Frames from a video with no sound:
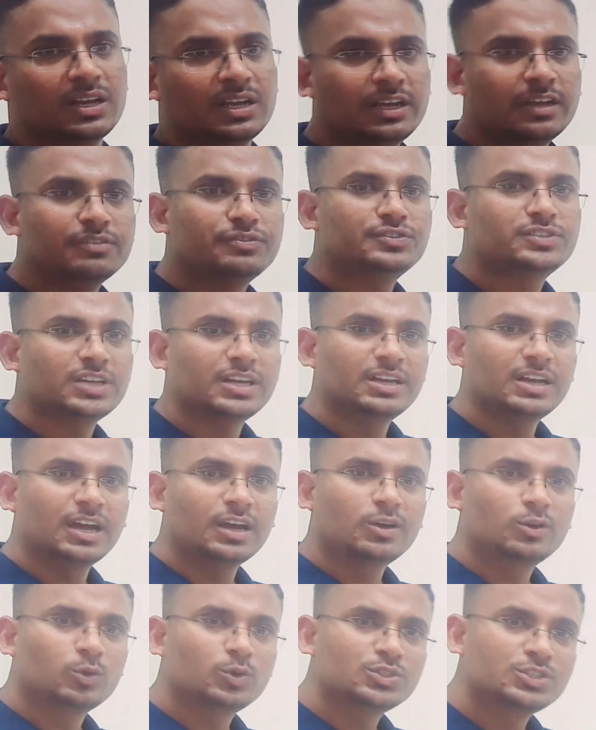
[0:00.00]
If China
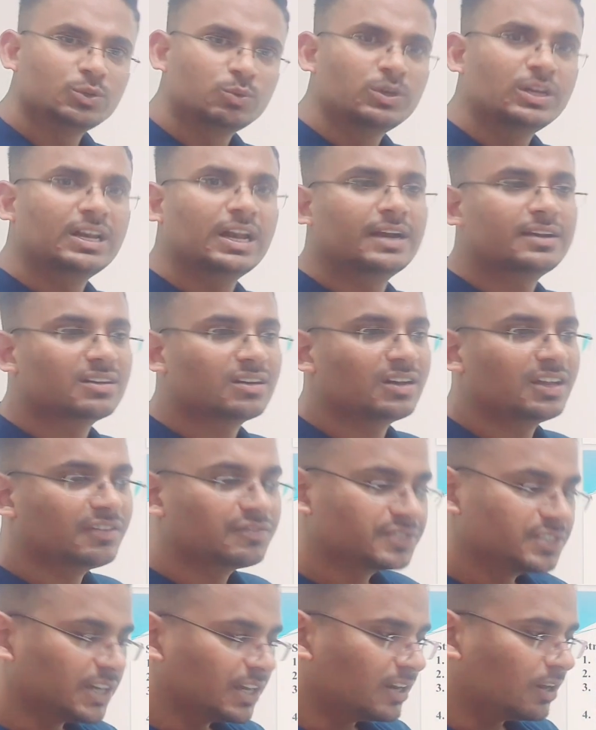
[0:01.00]
grows unilaterally,
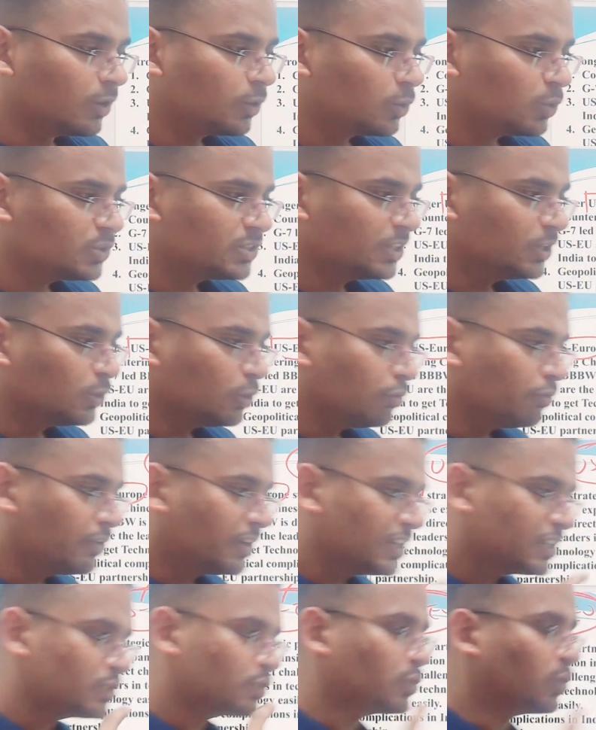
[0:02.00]
if China grows into a
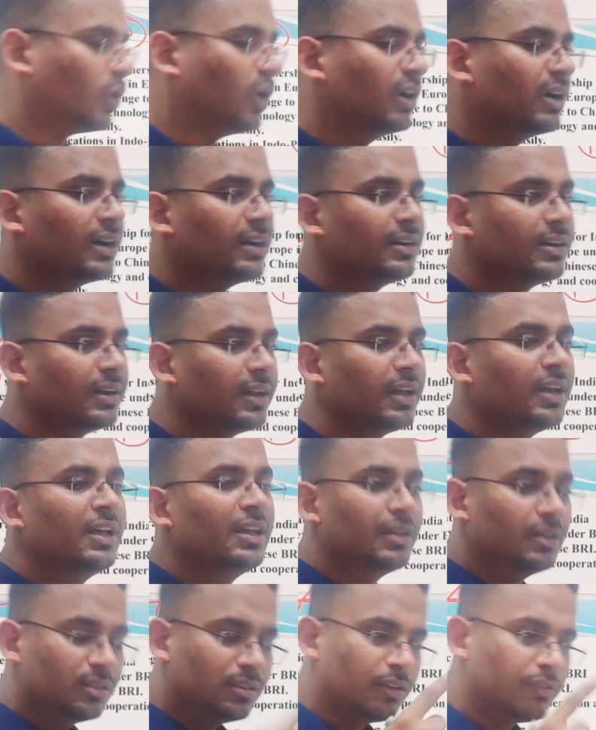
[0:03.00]
very strong country,
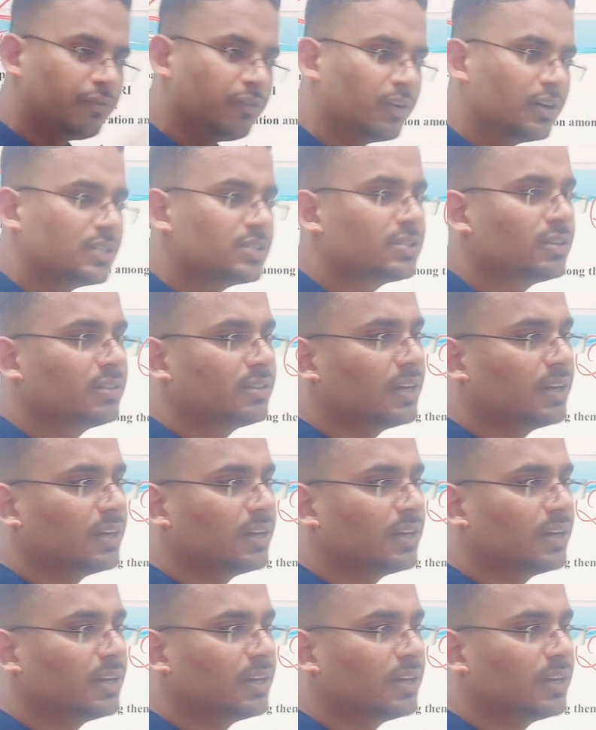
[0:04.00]
the first